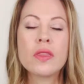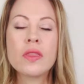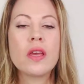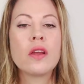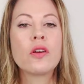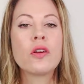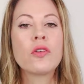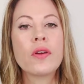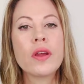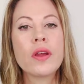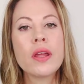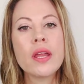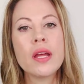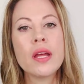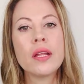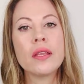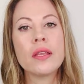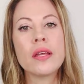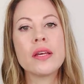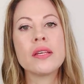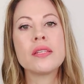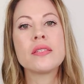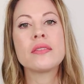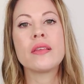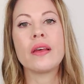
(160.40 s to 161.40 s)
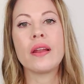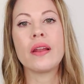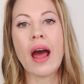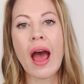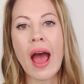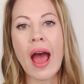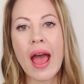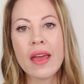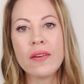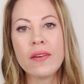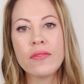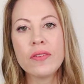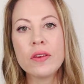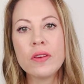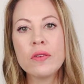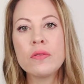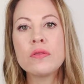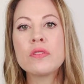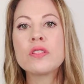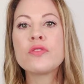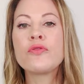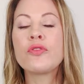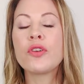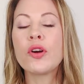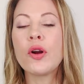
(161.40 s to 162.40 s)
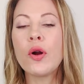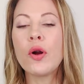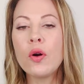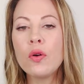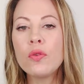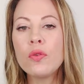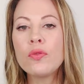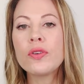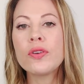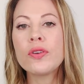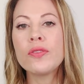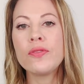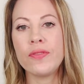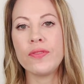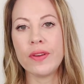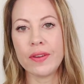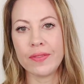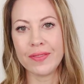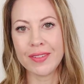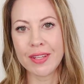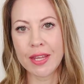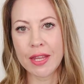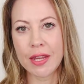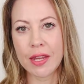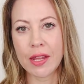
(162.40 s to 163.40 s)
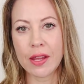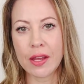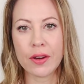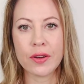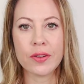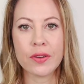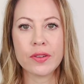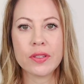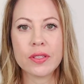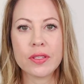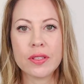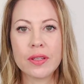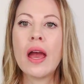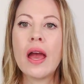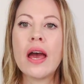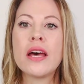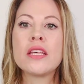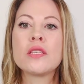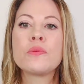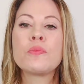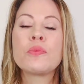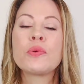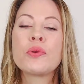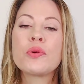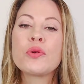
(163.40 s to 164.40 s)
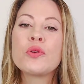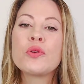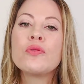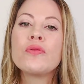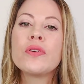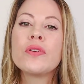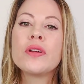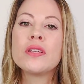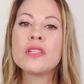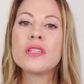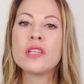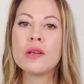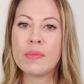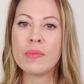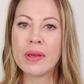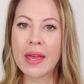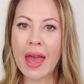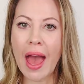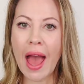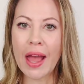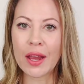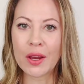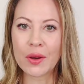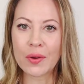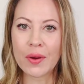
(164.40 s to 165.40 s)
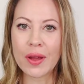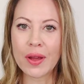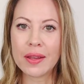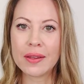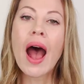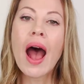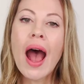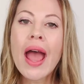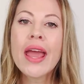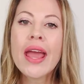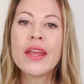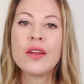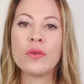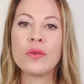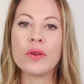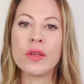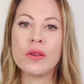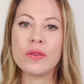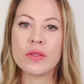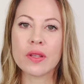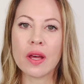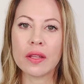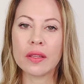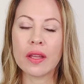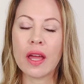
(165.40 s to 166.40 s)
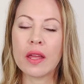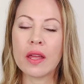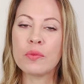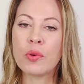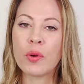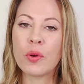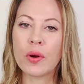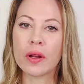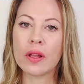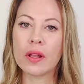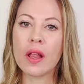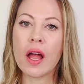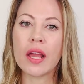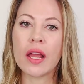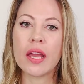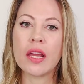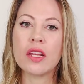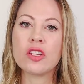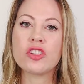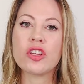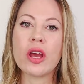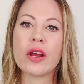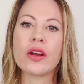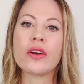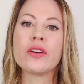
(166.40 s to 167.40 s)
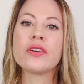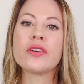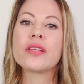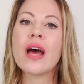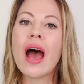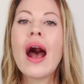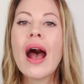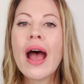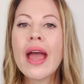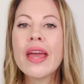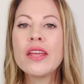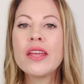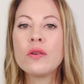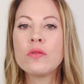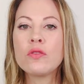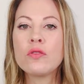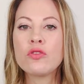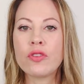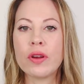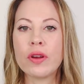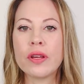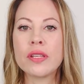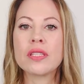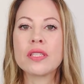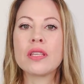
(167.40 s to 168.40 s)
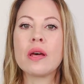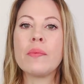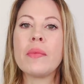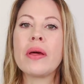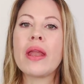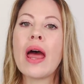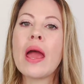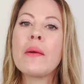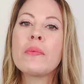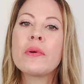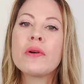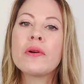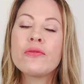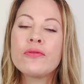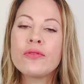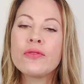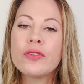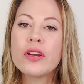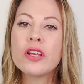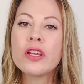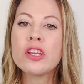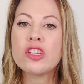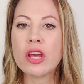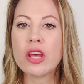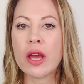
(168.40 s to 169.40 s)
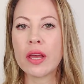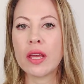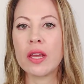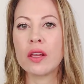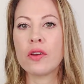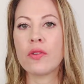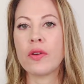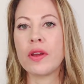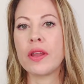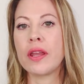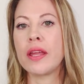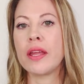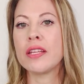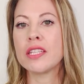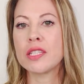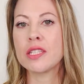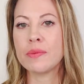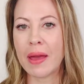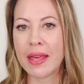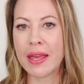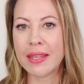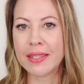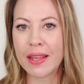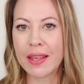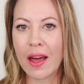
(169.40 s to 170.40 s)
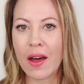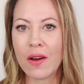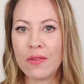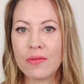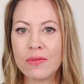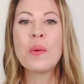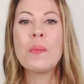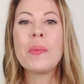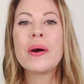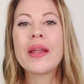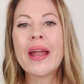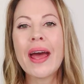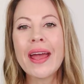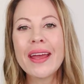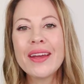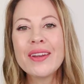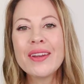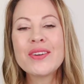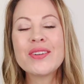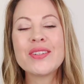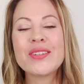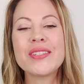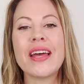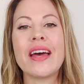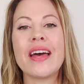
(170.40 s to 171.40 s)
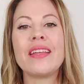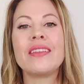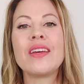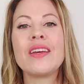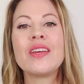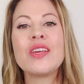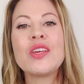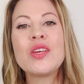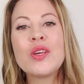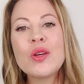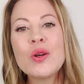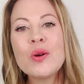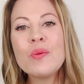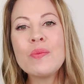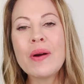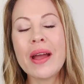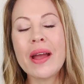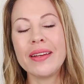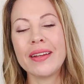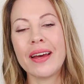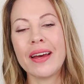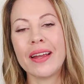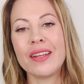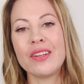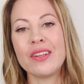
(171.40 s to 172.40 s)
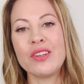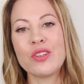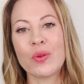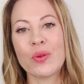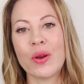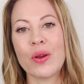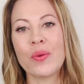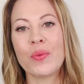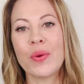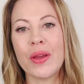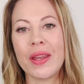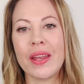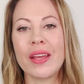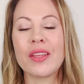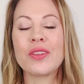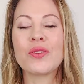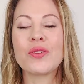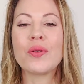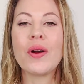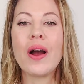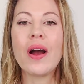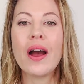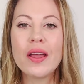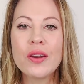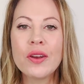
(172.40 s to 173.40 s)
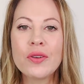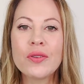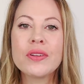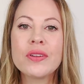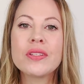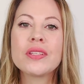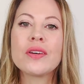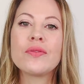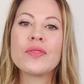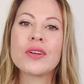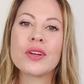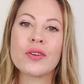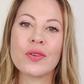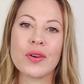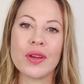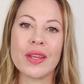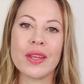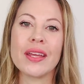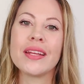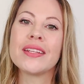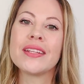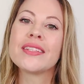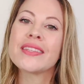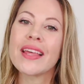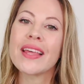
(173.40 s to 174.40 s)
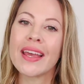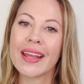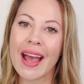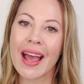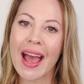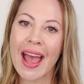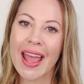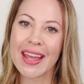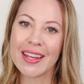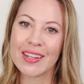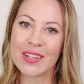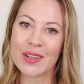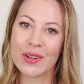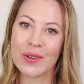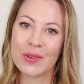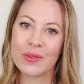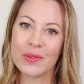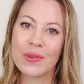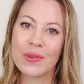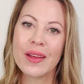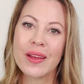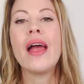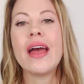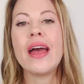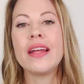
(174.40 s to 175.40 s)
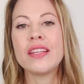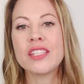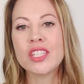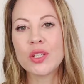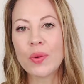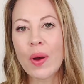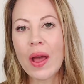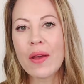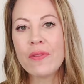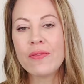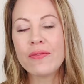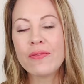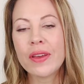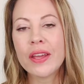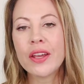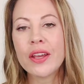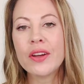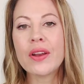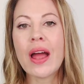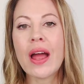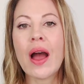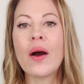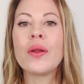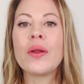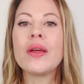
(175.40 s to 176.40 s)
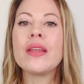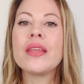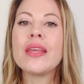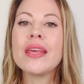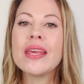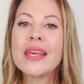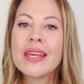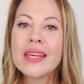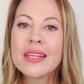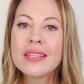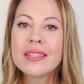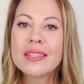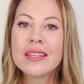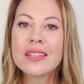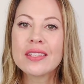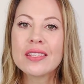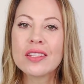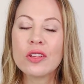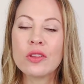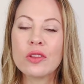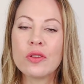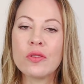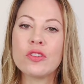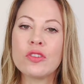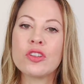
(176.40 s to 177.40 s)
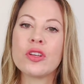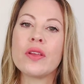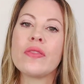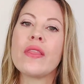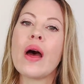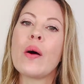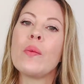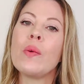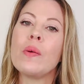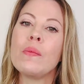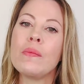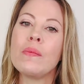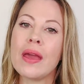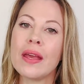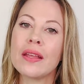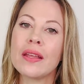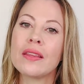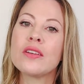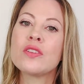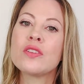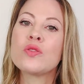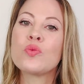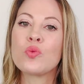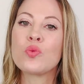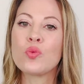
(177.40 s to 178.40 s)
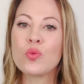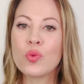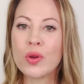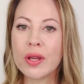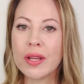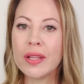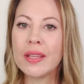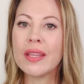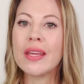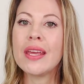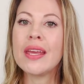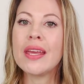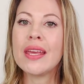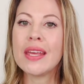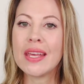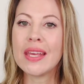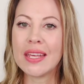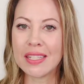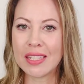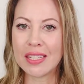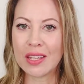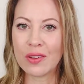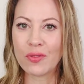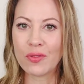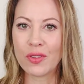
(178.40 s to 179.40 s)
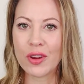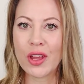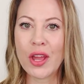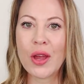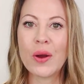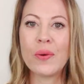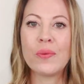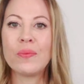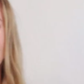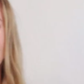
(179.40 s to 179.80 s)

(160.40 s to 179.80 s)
The ingredient list that I've used for over 15 years has proven to be accurate. I don't use online pore clogging checkers. I don't trust them, and I prefer to check ingredients myself. But I understand that you might not enjoy reading through hundreds of ingredients like I do. And so I figured out an easy solution that will make this really easy for you.